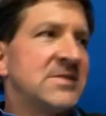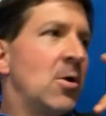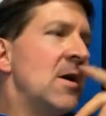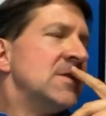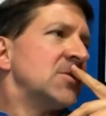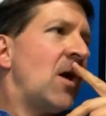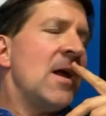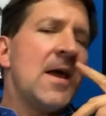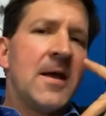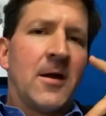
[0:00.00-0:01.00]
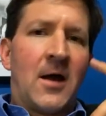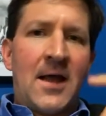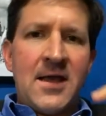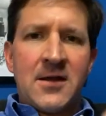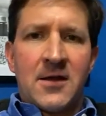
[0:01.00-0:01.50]
So I had
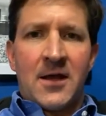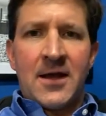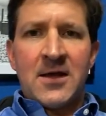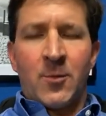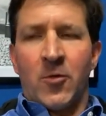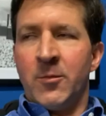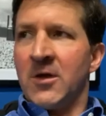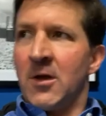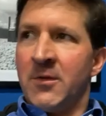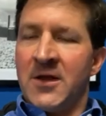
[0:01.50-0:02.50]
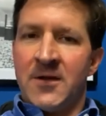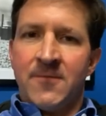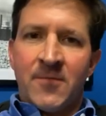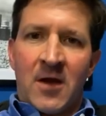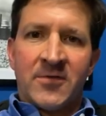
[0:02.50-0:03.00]
an appointment coming in.
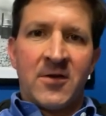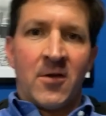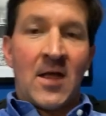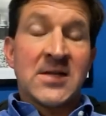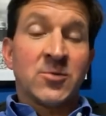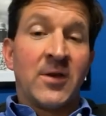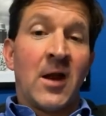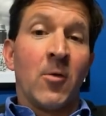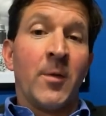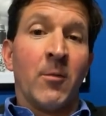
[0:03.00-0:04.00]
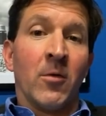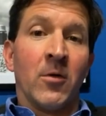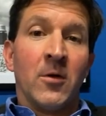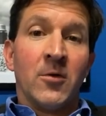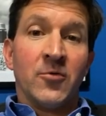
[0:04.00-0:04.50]
I'll tell you the last one that I
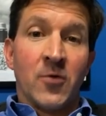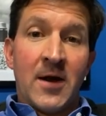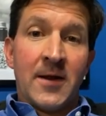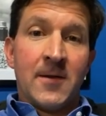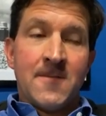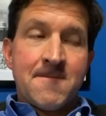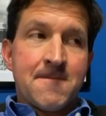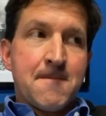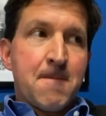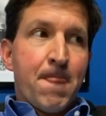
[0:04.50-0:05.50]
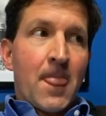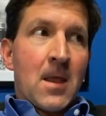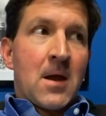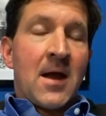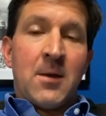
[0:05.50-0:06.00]
remember dreading.
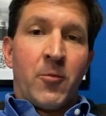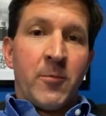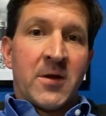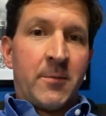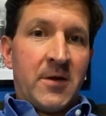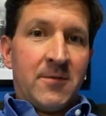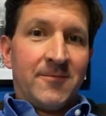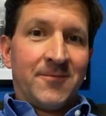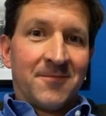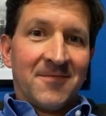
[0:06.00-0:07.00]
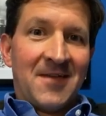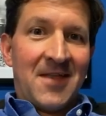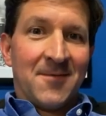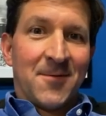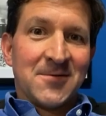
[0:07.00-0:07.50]
I had an appointment coming in.
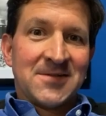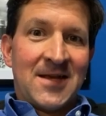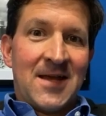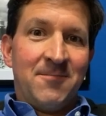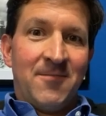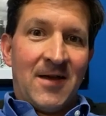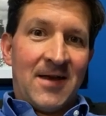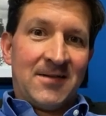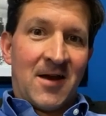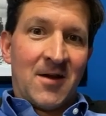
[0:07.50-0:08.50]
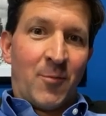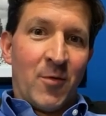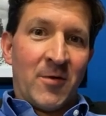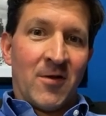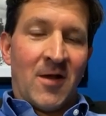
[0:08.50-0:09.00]
And the person had gotten an
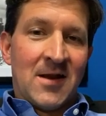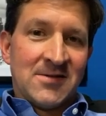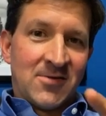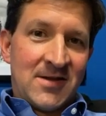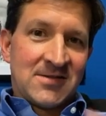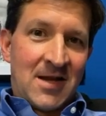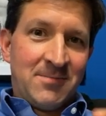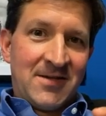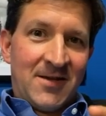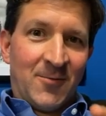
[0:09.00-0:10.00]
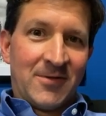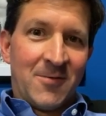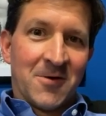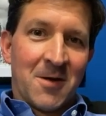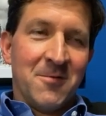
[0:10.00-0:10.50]
appointment online, and so they typed in what they
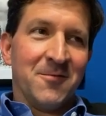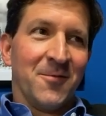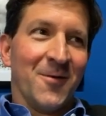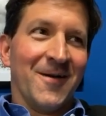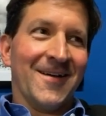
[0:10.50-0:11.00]
were coming for.